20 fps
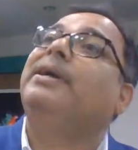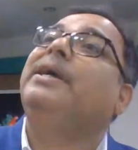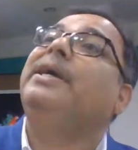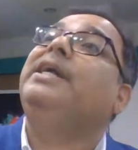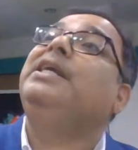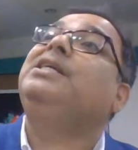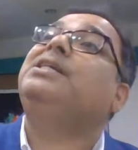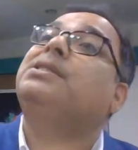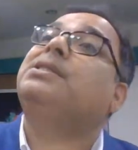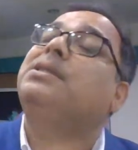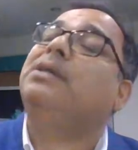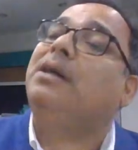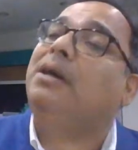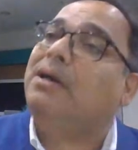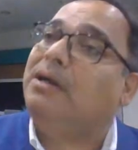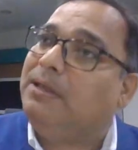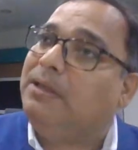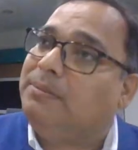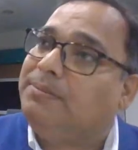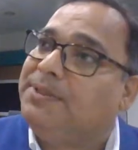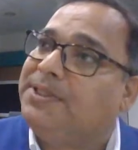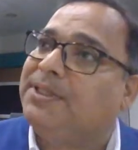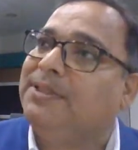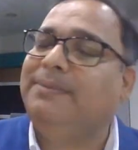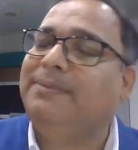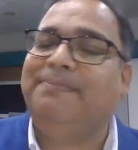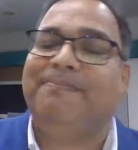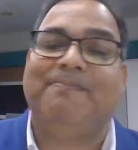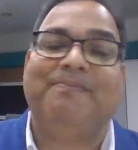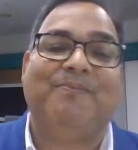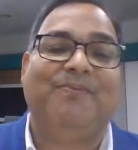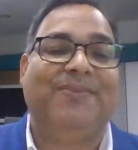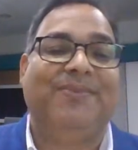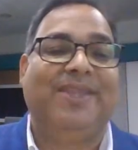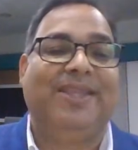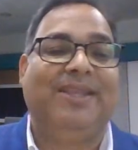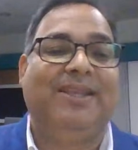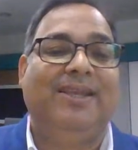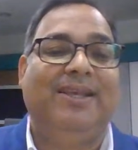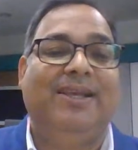is solved,
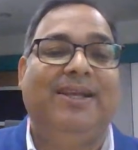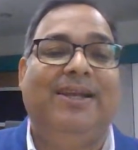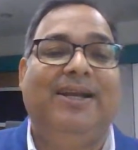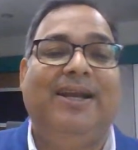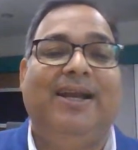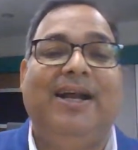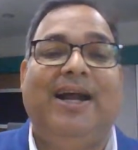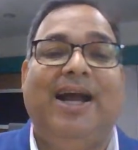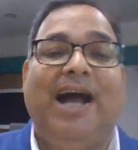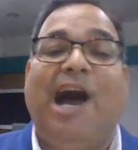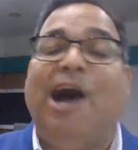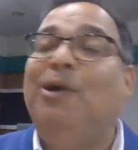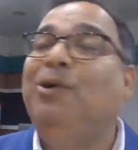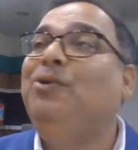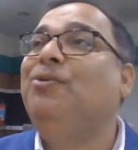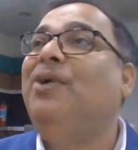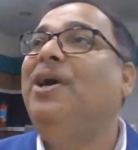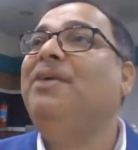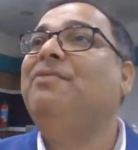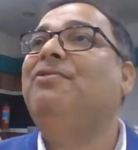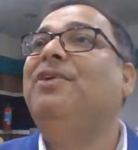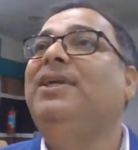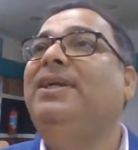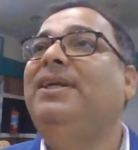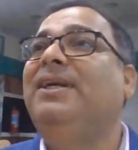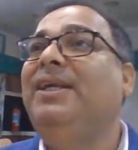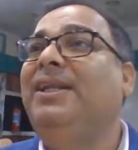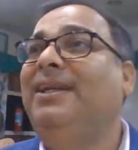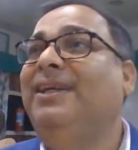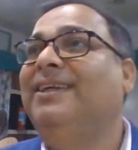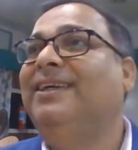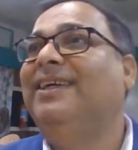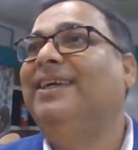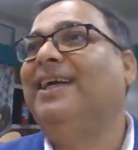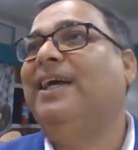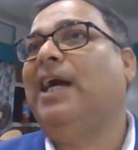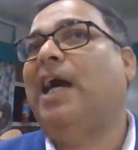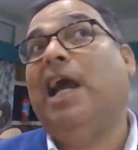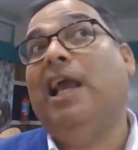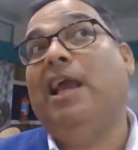how do I wonder?
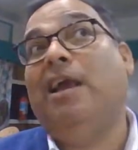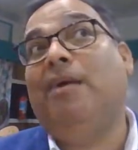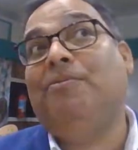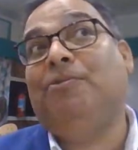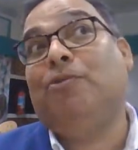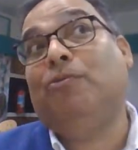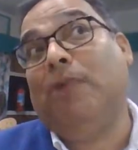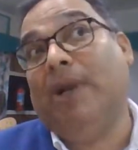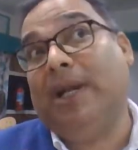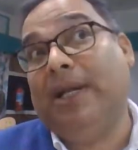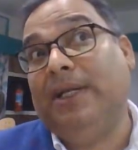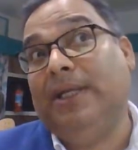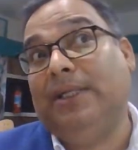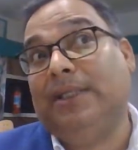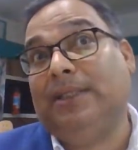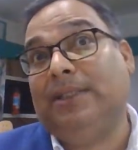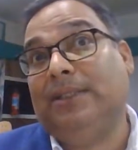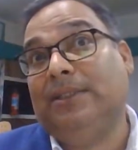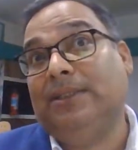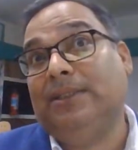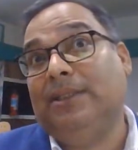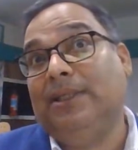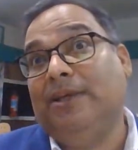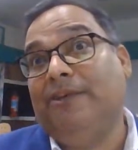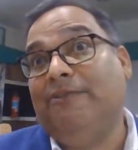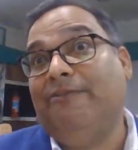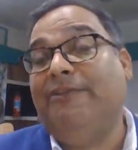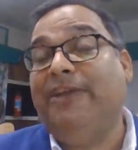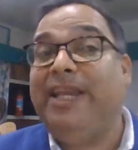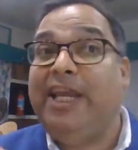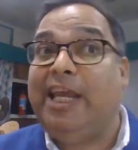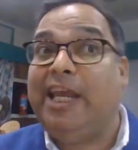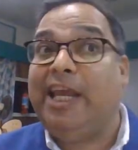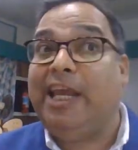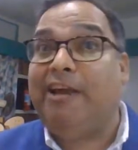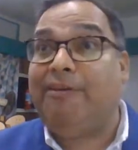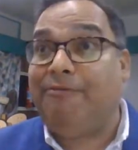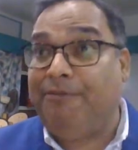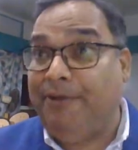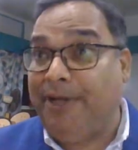I have to wonder very
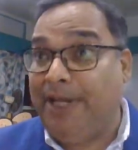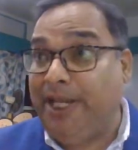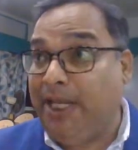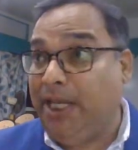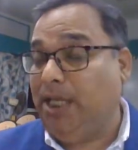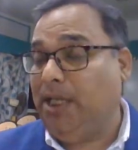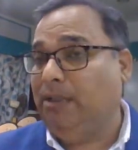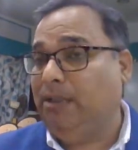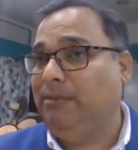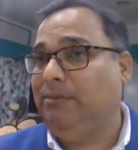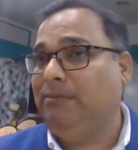carefully.